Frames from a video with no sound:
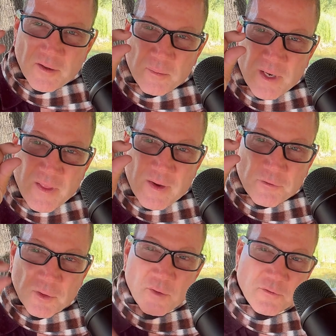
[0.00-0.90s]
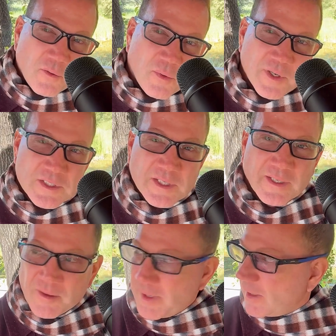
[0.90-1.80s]
bit of that flu and food poisoning
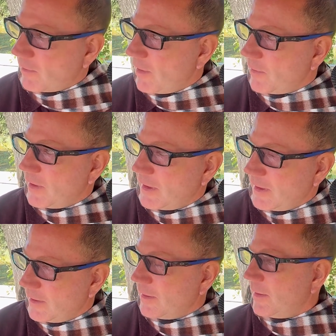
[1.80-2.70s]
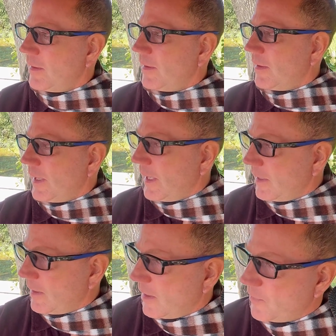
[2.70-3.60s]
in the background.
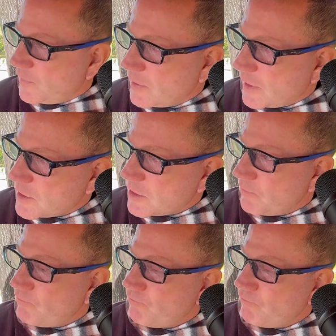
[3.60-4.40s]
And we got some